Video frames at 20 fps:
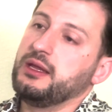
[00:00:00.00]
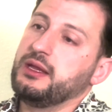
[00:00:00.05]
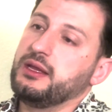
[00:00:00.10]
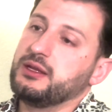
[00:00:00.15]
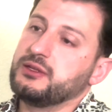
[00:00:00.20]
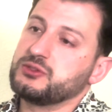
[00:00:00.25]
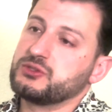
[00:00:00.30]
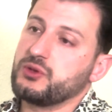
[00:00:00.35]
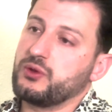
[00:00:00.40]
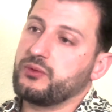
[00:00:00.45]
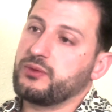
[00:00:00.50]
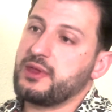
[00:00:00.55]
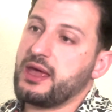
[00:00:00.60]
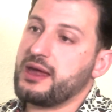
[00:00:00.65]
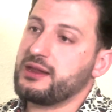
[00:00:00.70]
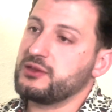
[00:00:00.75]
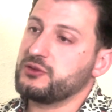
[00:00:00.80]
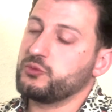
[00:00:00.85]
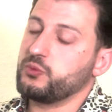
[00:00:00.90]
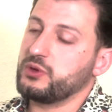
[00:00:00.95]
And so
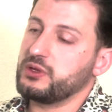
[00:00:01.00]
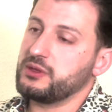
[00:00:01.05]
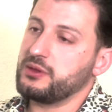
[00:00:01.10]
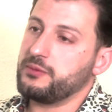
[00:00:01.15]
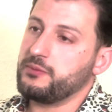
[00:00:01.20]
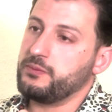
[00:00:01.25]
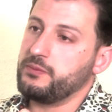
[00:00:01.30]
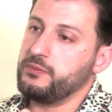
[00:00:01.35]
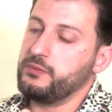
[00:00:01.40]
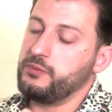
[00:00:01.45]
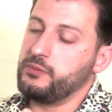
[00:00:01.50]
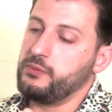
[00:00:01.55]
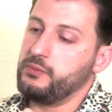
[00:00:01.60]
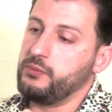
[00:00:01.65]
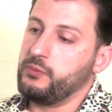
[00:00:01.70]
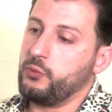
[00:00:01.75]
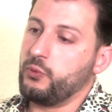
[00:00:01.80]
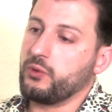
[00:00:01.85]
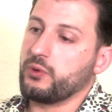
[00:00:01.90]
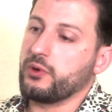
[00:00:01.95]
that is one of the
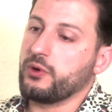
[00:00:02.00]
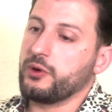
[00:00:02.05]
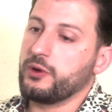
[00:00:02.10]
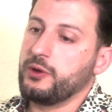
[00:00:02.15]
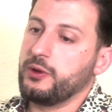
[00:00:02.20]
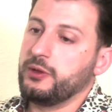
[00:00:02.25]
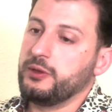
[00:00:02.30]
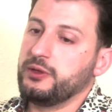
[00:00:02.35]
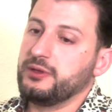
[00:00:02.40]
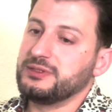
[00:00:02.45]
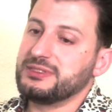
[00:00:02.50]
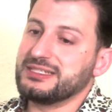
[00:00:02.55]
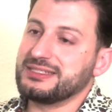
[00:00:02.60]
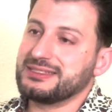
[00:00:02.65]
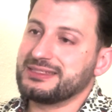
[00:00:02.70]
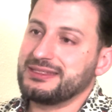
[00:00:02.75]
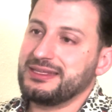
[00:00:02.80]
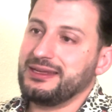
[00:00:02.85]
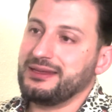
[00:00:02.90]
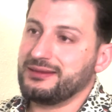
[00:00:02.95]
more
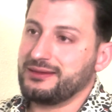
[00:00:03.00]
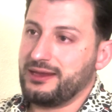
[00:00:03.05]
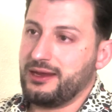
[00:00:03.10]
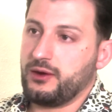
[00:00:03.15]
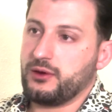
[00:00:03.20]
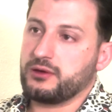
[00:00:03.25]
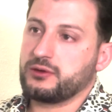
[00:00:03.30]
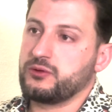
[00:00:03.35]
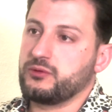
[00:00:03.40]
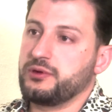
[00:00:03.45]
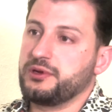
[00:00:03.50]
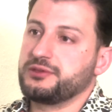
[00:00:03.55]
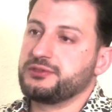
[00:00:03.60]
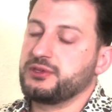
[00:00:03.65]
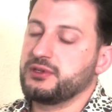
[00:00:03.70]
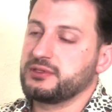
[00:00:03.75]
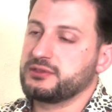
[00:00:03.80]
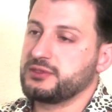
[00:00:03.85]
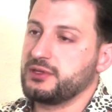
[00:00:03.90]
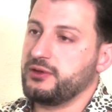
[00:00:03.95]
distinct
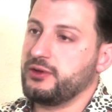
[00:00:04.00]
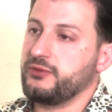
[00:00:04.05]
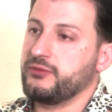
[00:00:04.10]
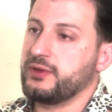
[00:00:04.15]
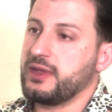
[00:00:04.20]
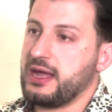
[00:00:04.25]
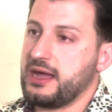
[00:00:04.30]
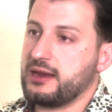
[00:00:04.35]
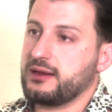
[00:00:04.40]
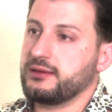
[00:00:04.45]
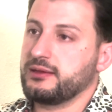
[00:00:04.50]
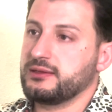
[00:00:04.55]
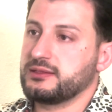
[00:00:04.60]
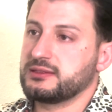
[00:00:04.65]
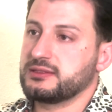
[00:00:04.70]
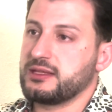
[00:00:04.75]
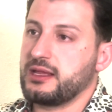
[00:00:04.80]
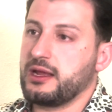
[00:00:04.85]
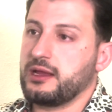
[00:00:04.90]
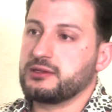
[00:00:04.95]
characteristics of
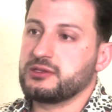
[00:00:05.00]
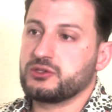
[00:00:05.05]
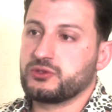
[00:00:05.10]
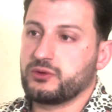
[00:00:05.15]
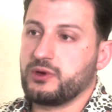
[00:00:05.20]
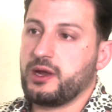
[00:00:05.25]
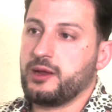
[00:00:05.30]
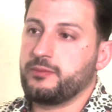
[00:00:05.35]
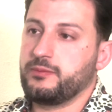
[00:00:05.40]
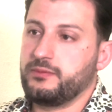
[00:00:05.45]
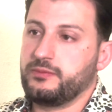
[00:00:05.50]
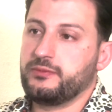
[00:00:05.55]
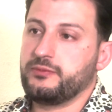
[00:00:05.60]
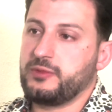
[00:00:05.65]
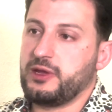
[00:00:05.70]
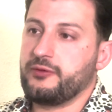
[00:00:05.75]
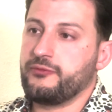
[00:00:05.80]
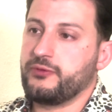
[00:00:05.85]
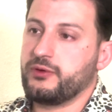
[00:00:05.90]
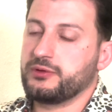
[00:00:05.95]
Catalyst that I described
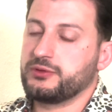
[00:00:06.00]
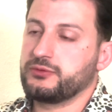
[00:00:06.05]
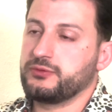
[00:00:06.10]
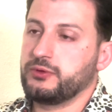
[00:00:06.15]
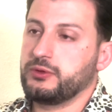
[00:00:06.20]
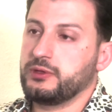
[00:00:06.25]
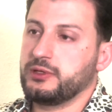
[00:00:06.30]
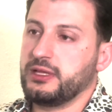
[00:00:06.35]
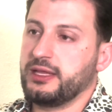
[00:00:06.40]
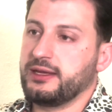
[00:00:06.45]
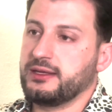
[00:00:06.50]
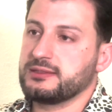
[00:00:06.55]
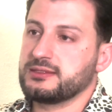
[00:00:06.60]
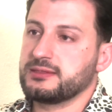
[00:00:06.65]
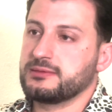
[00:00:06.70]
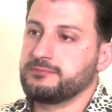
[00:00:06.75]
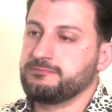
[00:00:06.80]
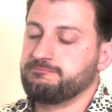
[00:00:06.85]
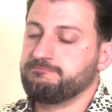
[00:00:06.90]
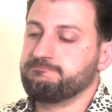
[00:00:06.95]
at first glance.